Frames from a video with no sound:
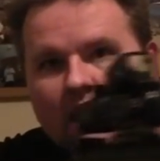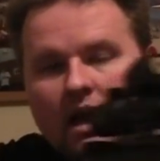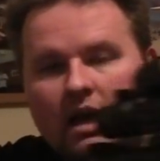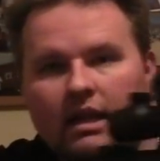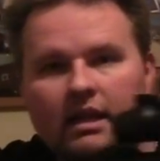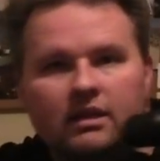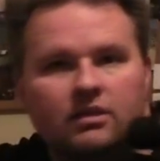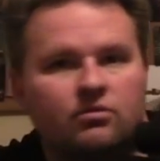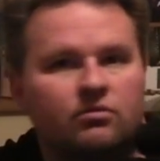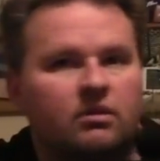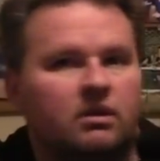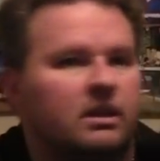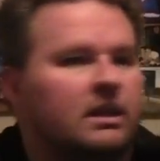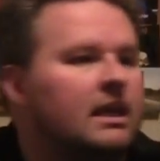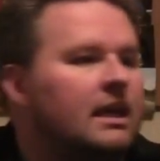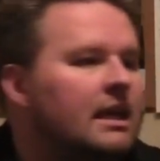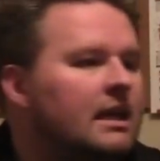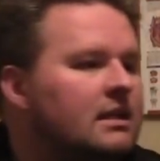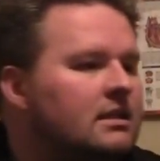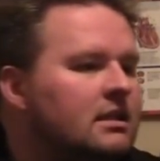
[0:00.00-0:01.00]
dot, it's really
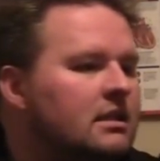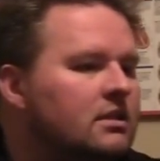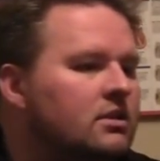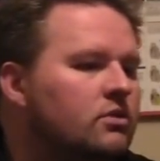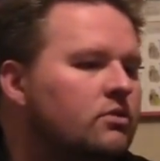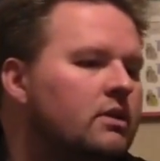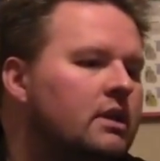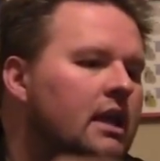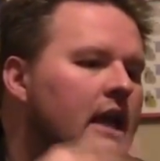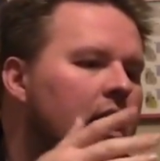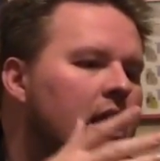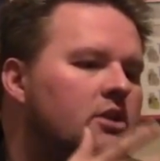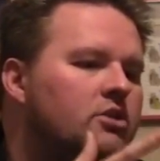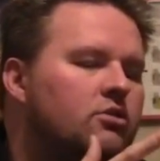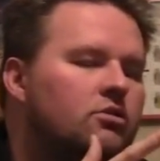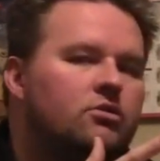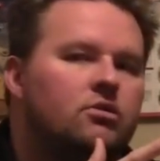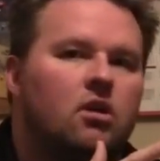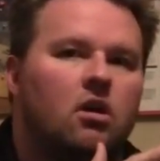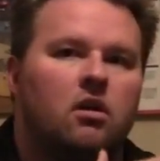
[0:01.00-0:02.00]
easy to engage
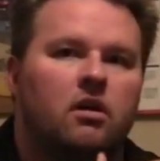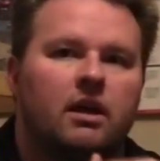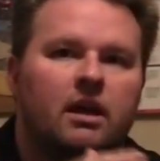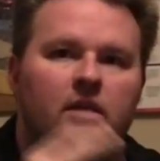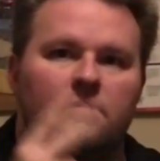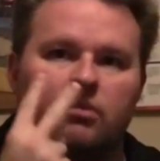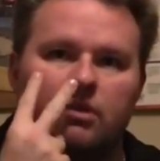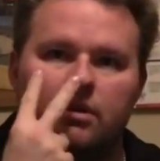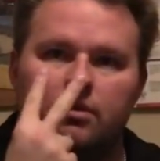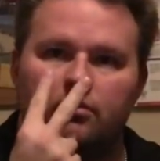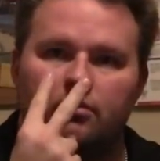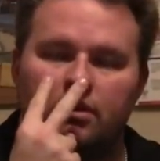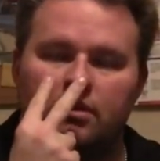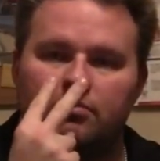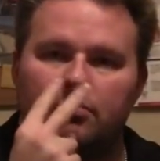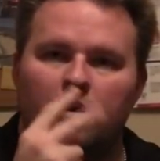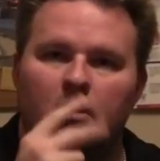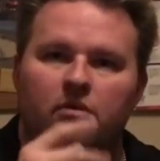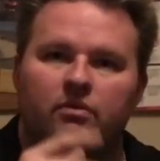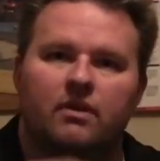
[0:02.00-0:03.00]
your target with,
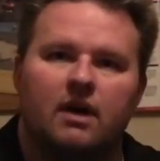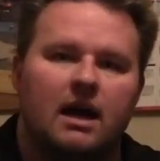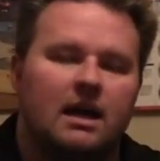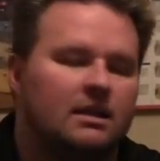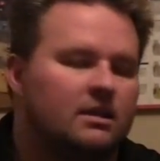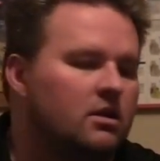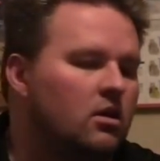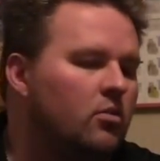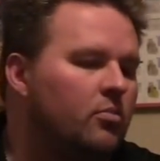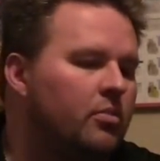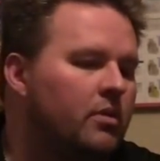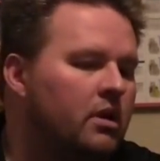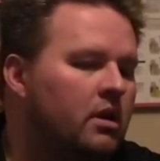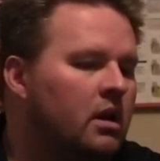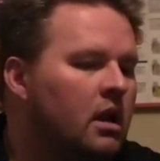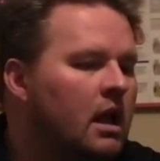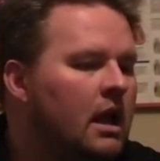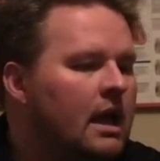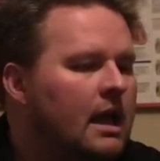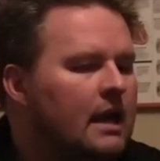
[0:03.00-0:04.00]
with both eyes open.